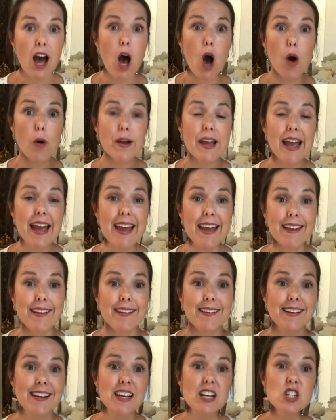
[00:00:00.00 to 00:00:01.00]
Okay,
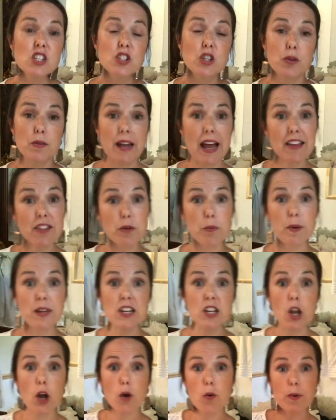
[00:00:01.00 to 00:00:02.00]
so now that we
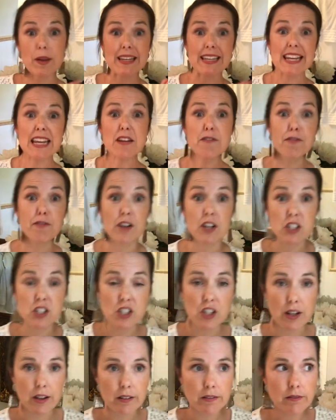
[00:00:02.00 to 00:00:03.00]
know we need
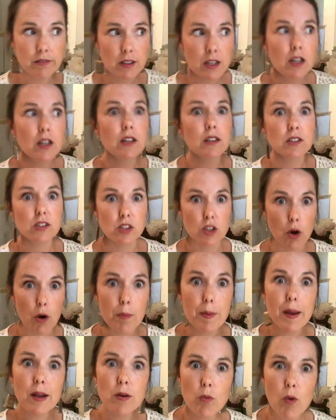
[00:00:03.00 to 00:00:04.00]
friction,
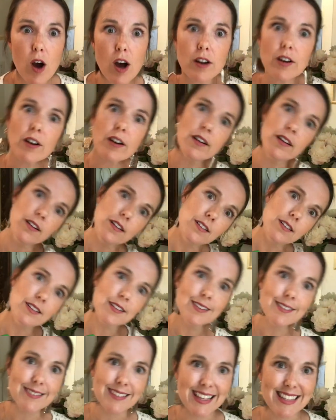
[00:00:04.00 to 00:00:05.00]
soap and water,
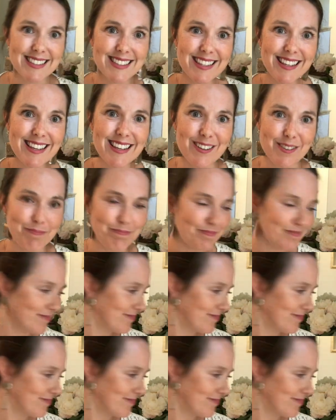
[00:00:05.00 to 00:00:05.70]
let's get them.